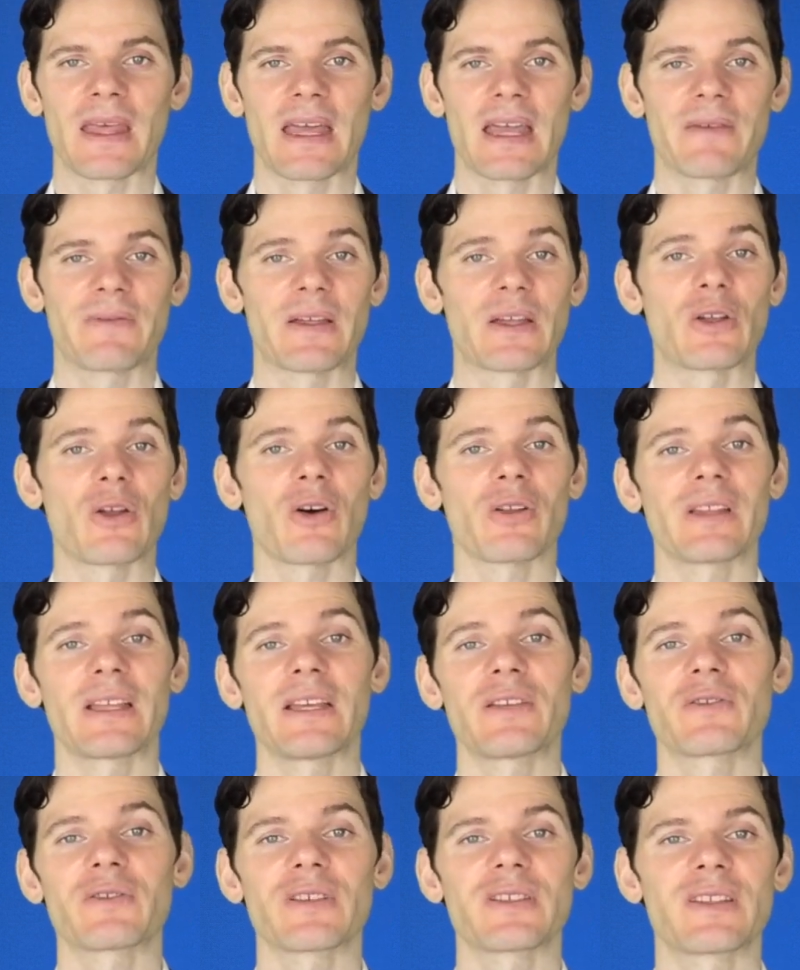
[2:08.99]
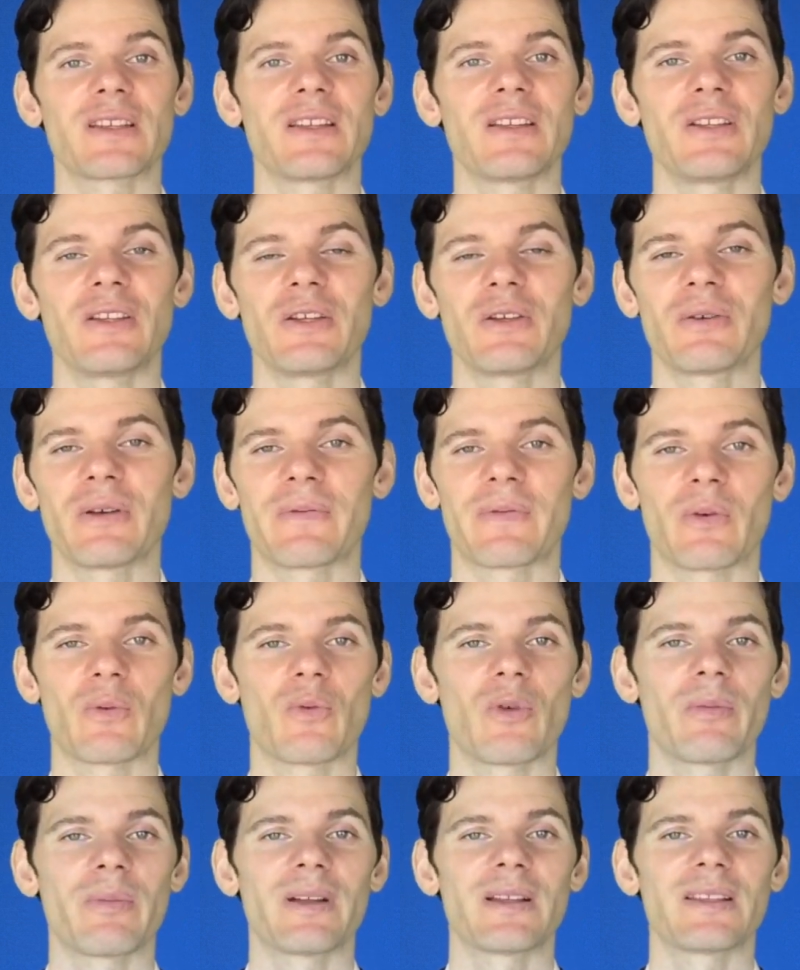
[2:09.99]
If they're not interested in you, if a
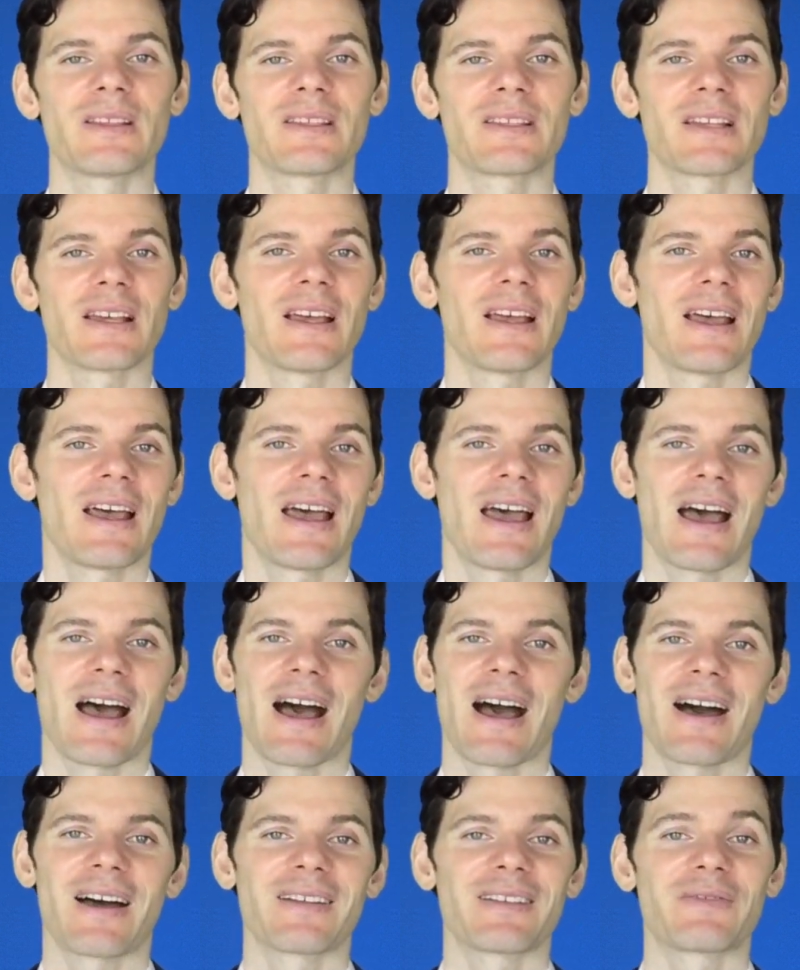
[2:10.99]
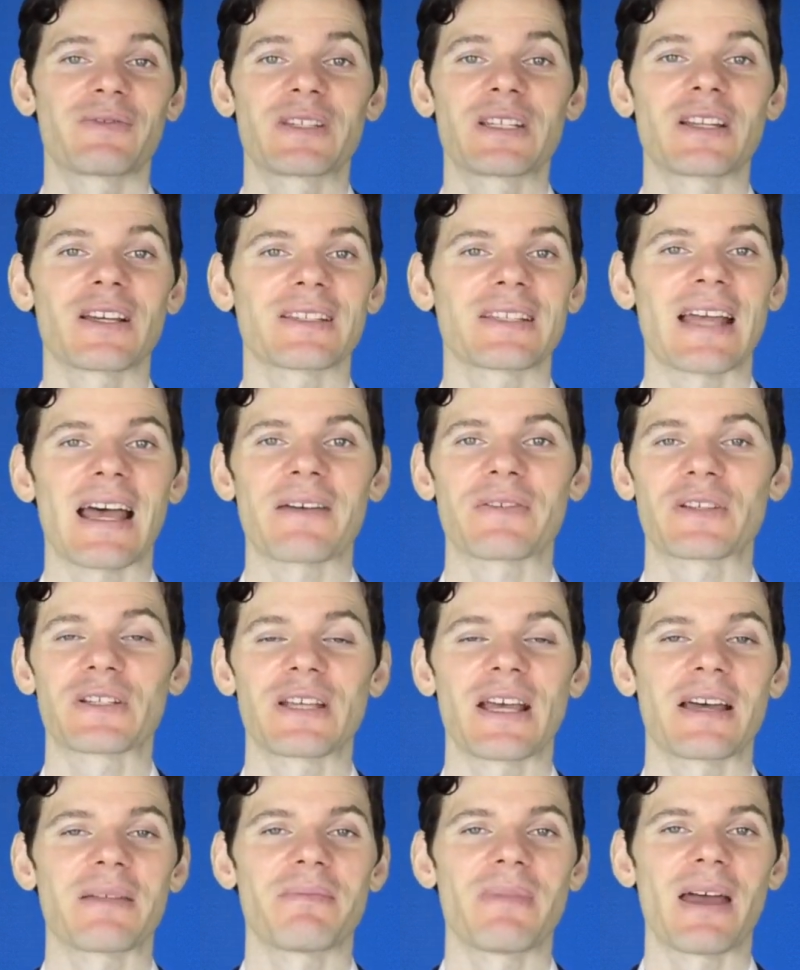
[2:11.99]
woman's, if she doesn't have
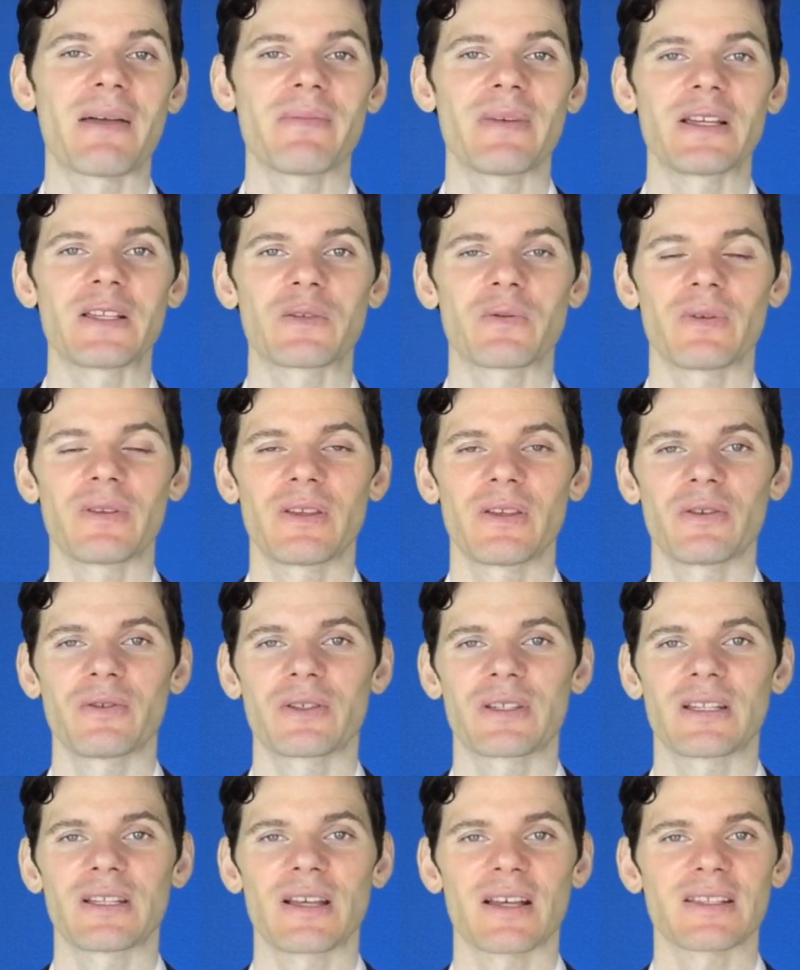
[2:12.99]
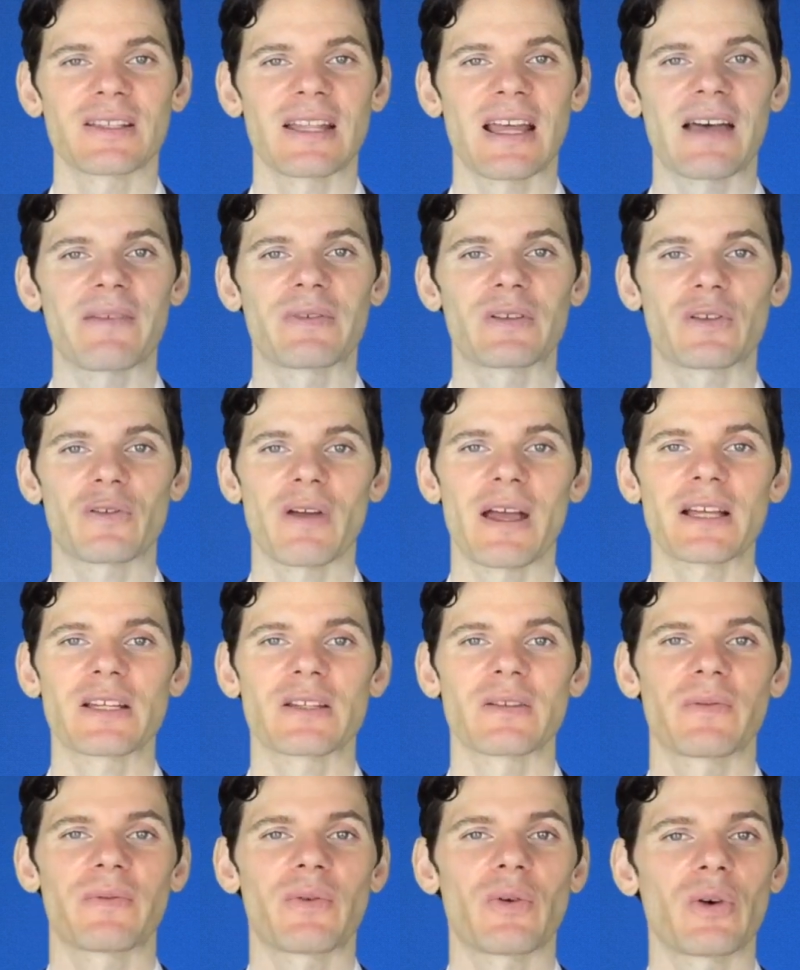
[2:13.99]
shared memories with you, she doesn't have
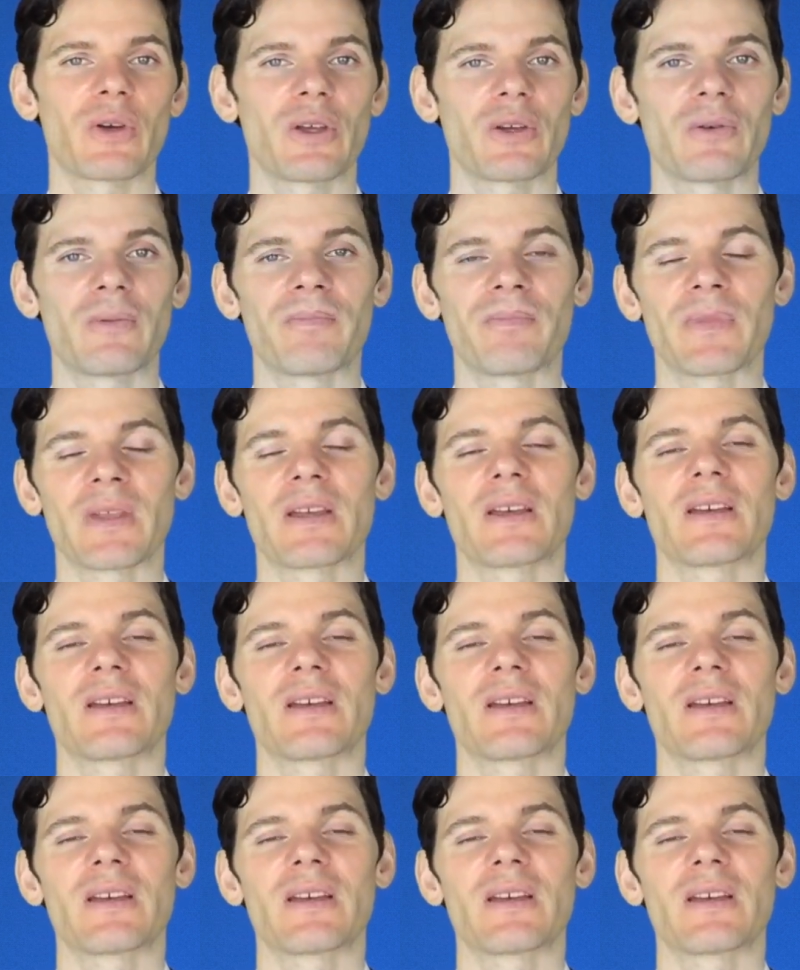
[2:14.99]
attraction for you,